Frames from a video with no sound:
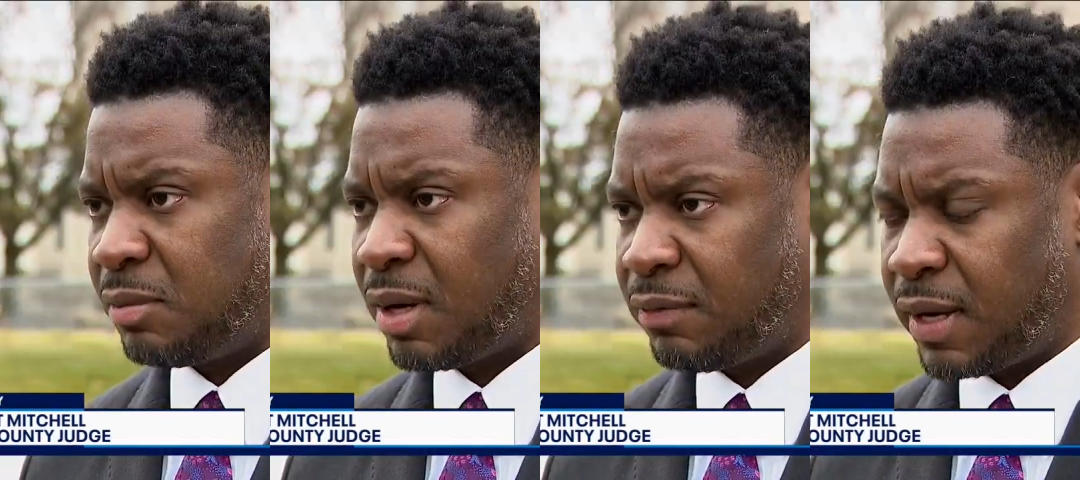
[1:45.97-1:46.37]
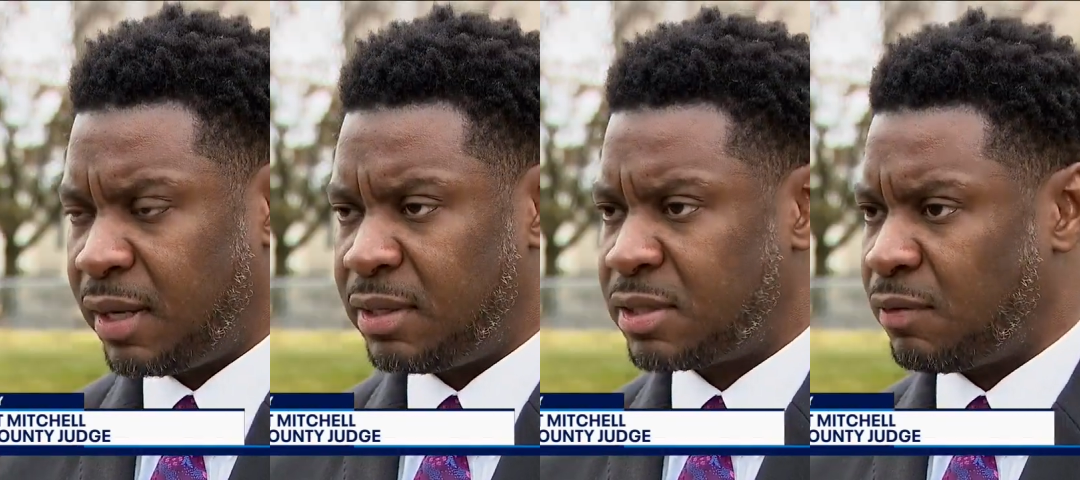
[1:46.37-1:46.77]
my
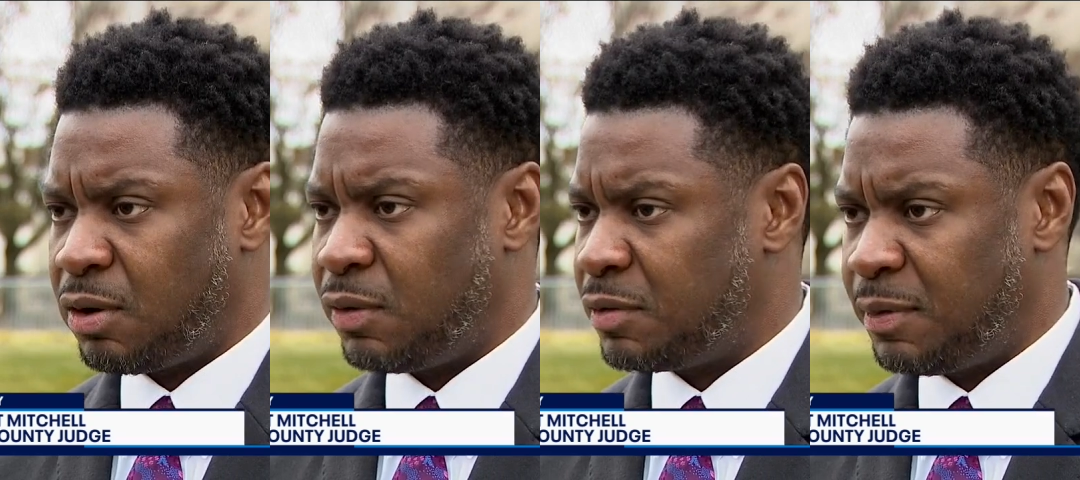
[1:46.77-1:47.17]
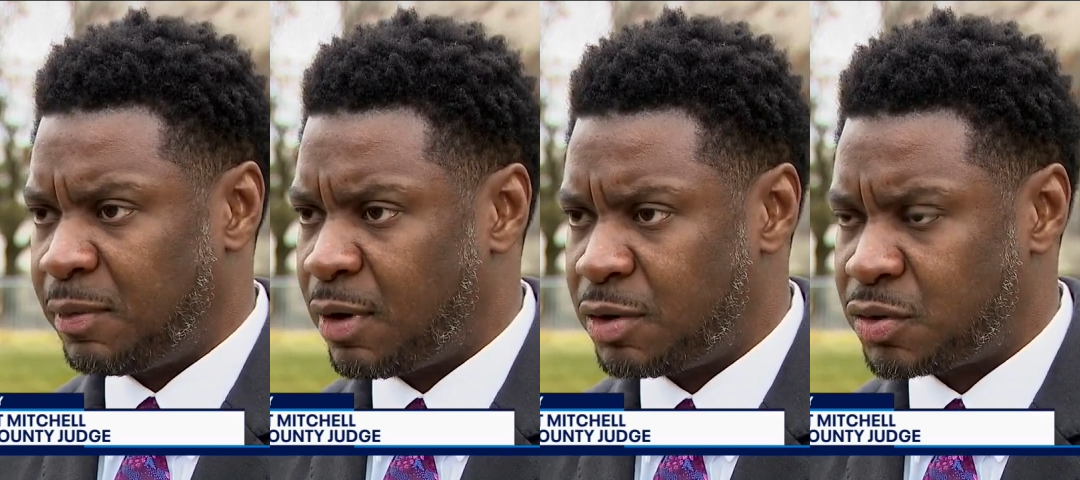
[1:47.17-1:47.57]
values have always been
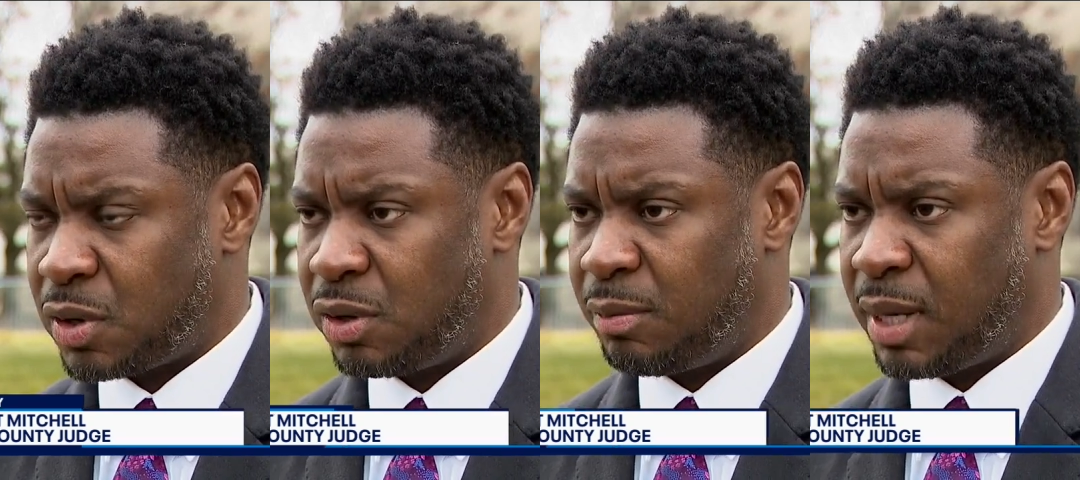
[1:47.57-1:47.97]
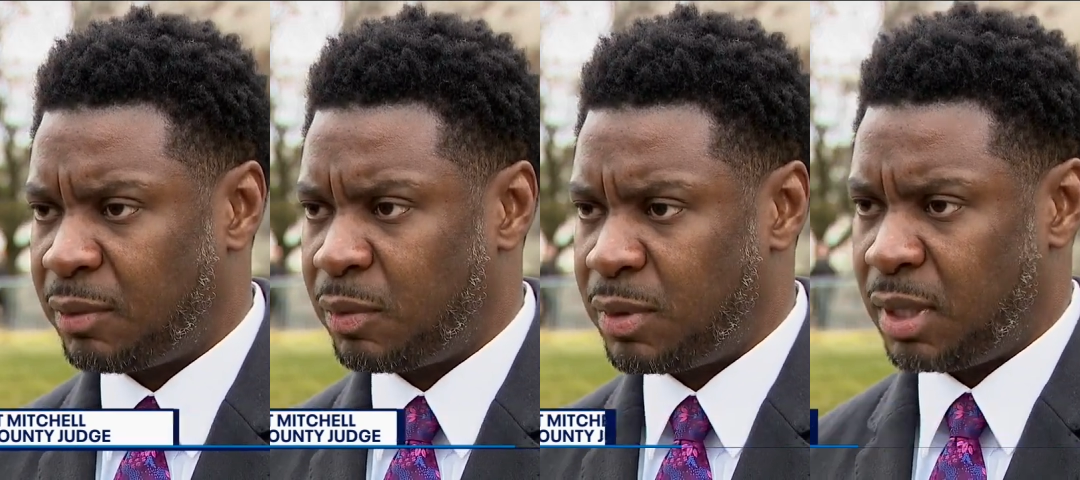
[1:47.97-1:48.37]
very strong
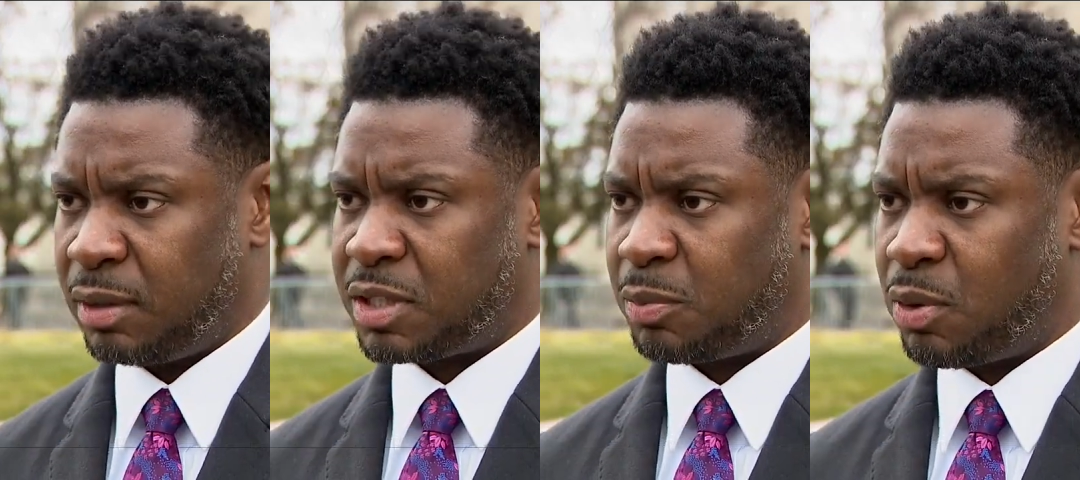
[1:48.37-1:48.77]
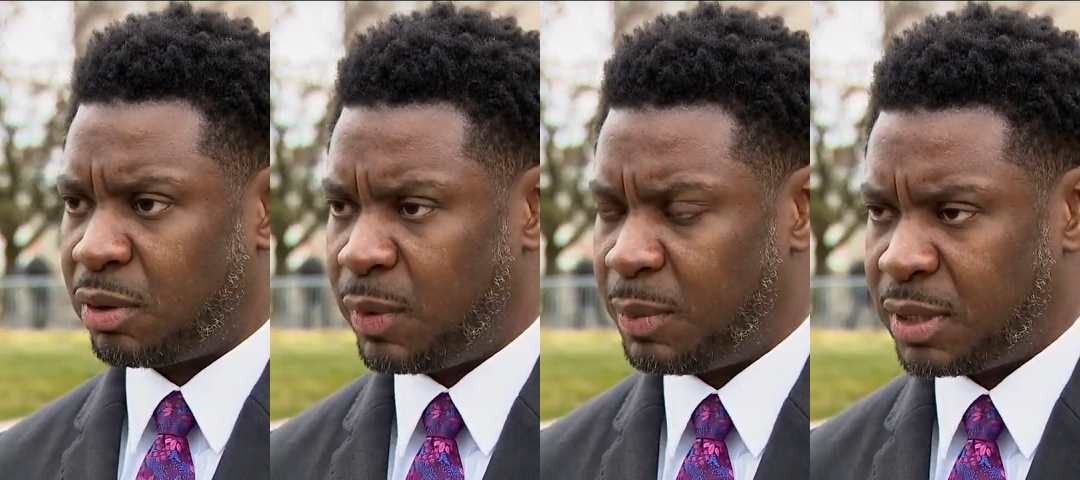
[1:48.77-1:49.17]
about uh,
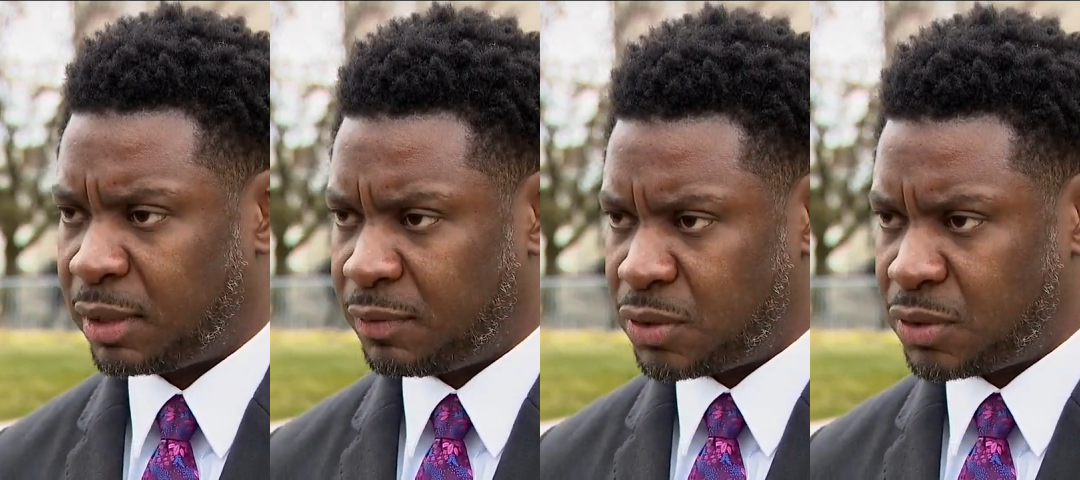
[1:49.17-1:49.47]
supporting reproductive